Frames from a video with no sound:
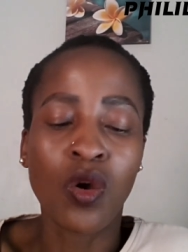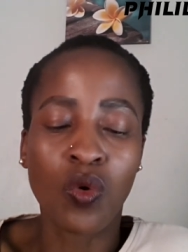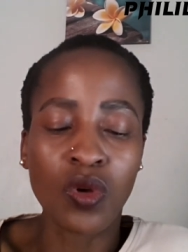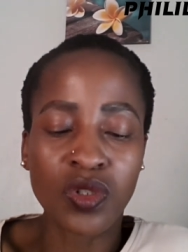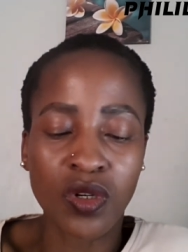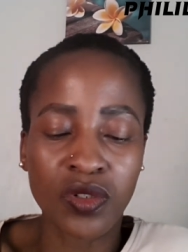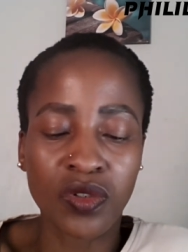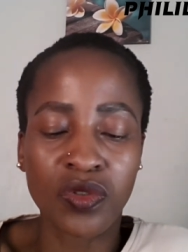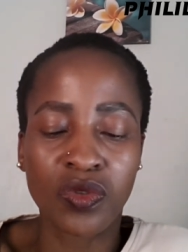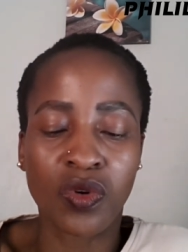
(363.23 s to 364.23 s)
Who told
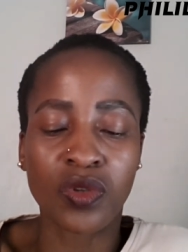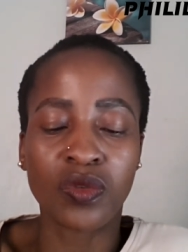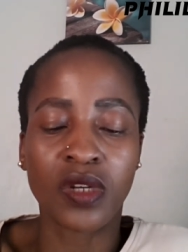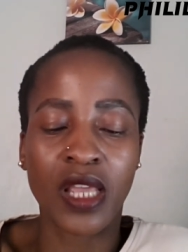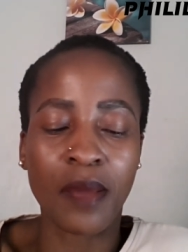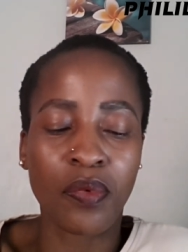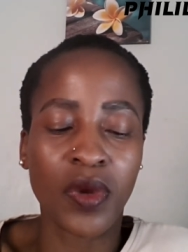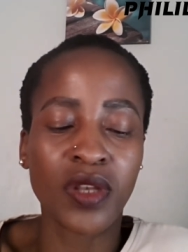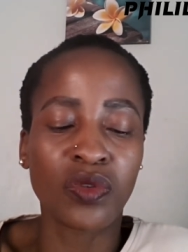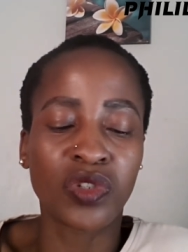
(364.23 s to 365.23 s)
you to go to rehab
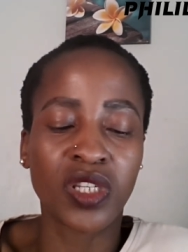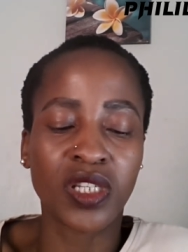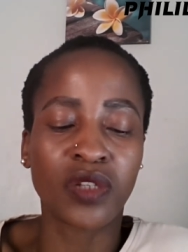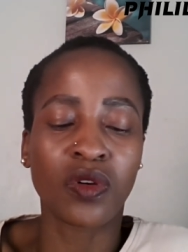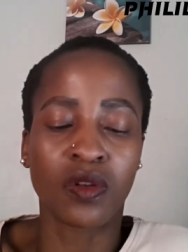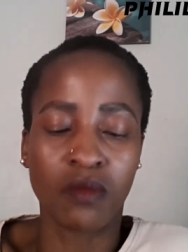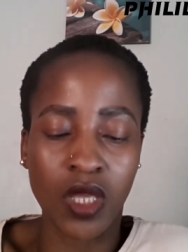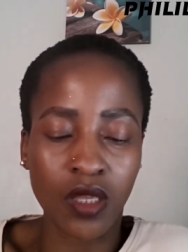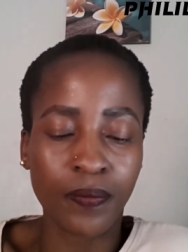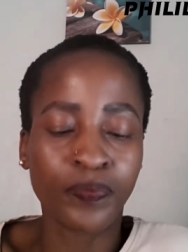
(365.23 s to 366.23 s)
when you cheated on me?
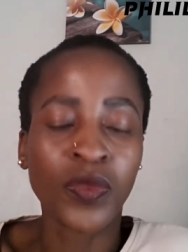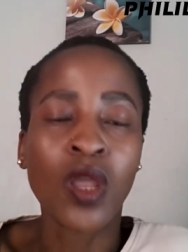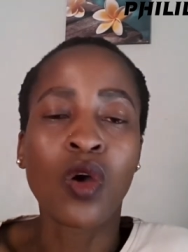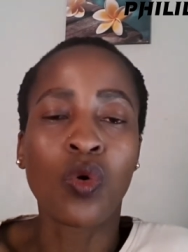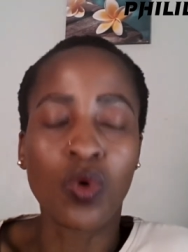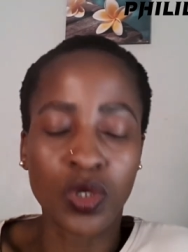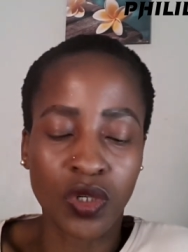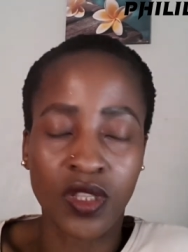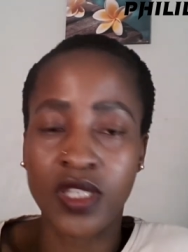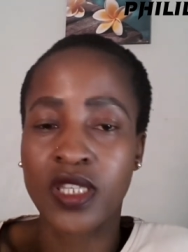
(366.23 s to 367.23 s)
Who
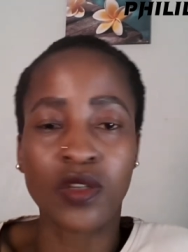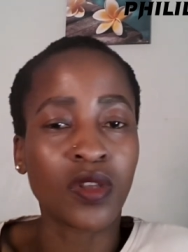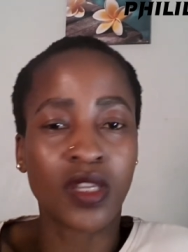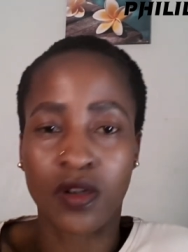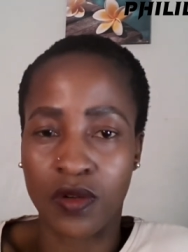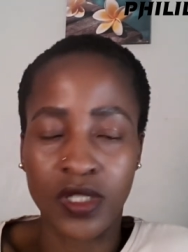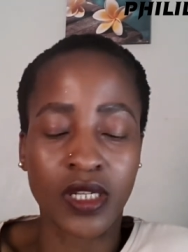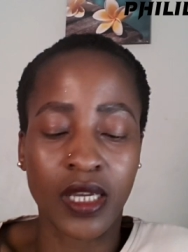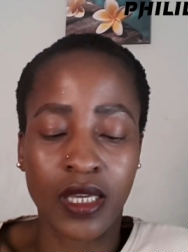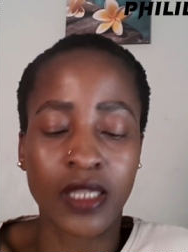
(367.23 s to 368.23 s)
this is on the recording,
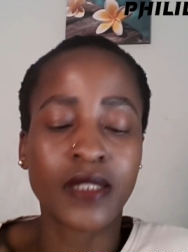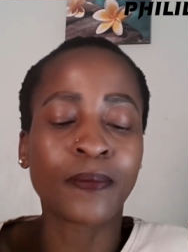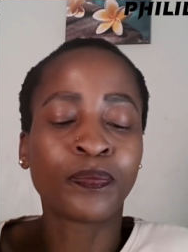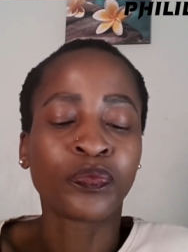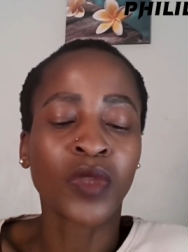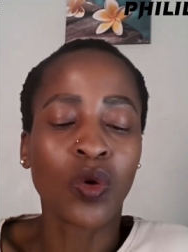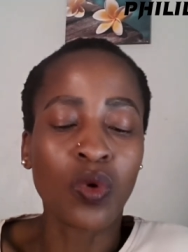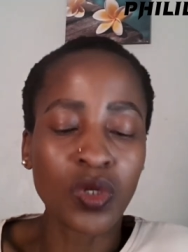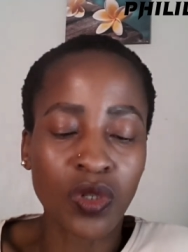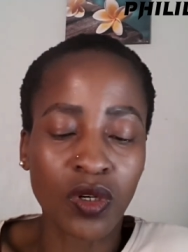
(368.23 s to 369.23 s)
I guess
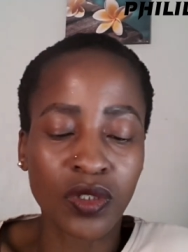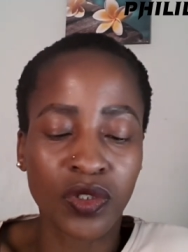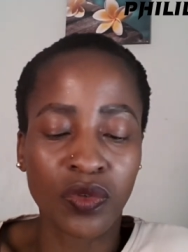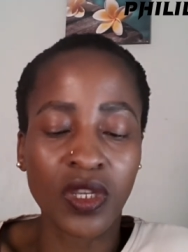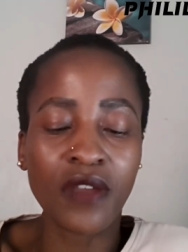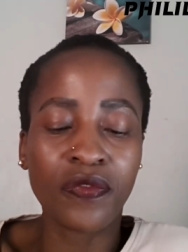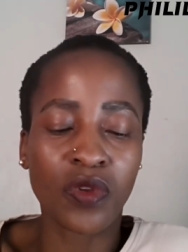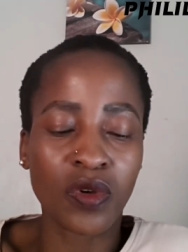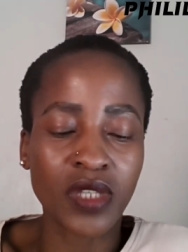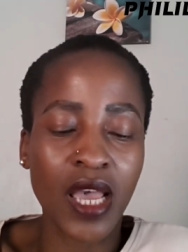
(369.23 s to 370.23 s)
who told you if
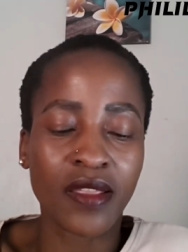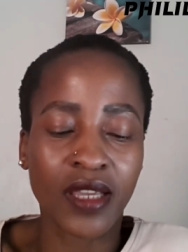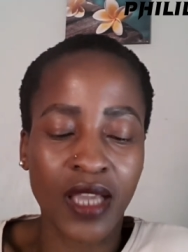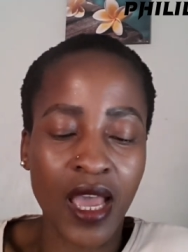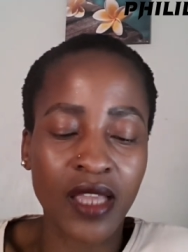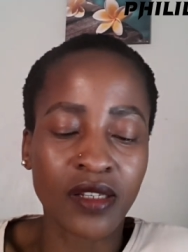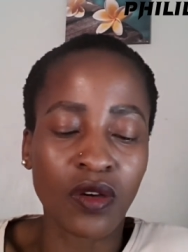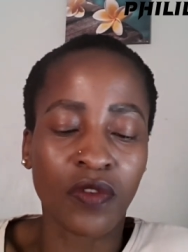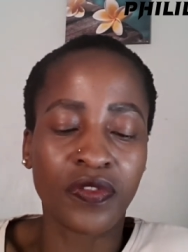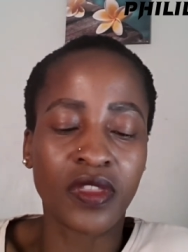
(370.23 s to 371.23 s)
those are the kind
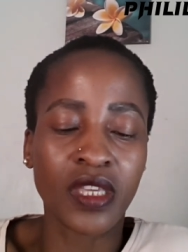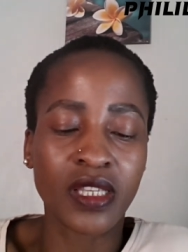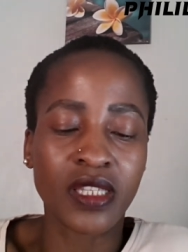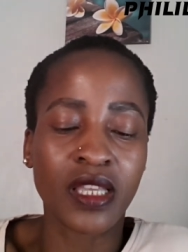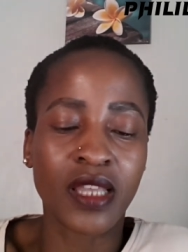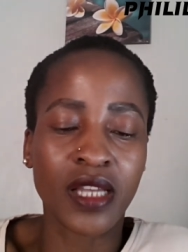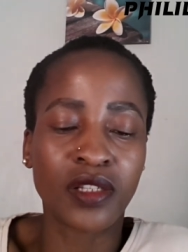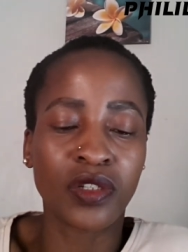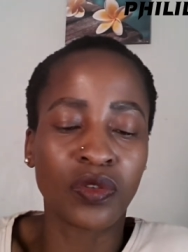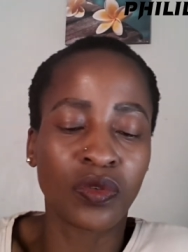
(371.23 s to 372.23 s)
of things
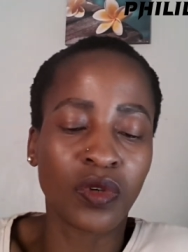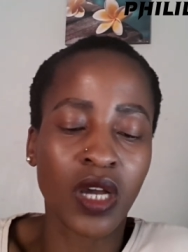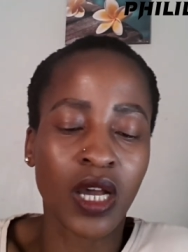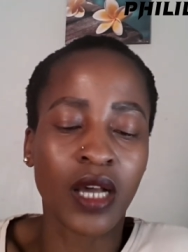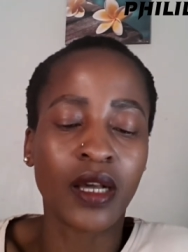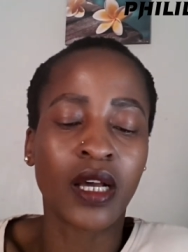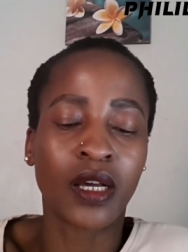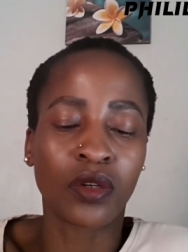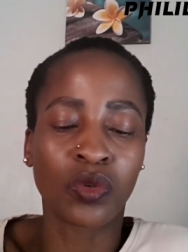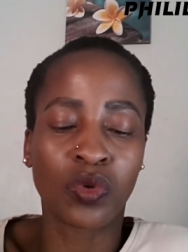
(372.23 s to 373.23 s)
that you uh,
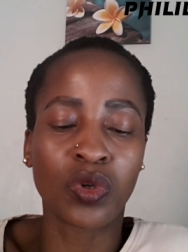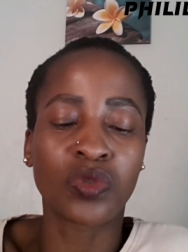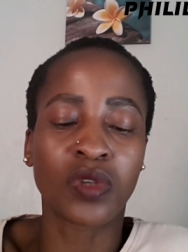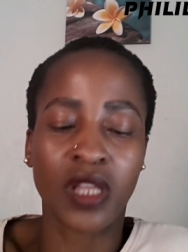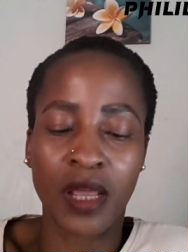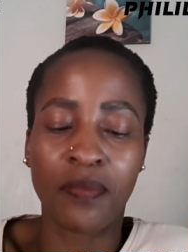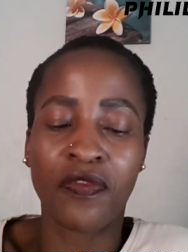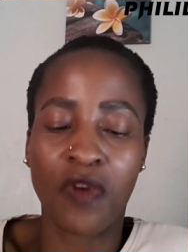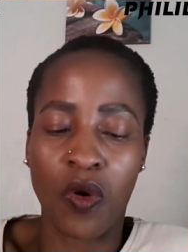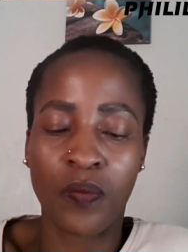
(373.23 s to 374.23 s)
uh, you go to rehab
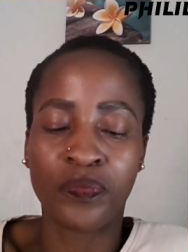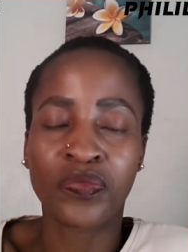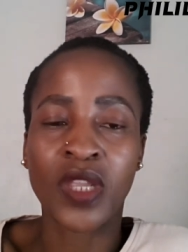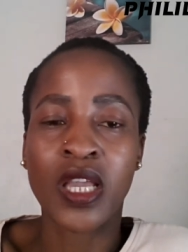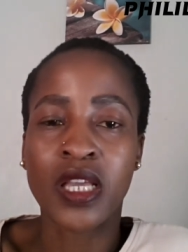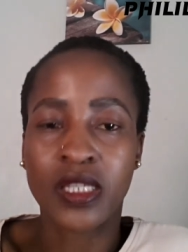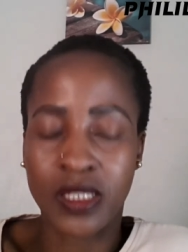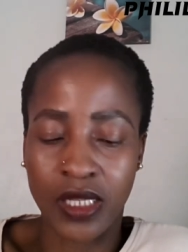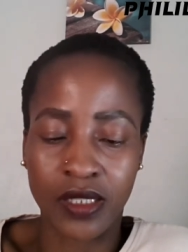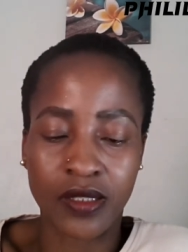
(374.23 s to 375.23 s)
for
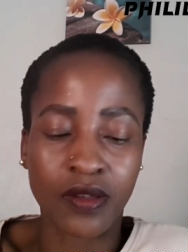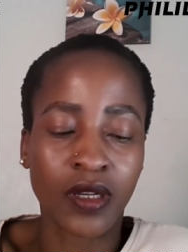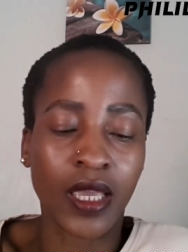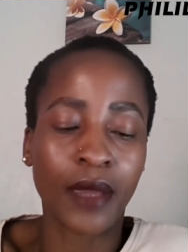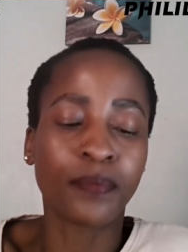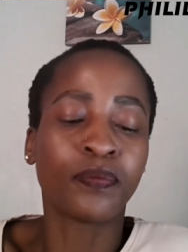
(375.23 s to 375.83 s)
sis okay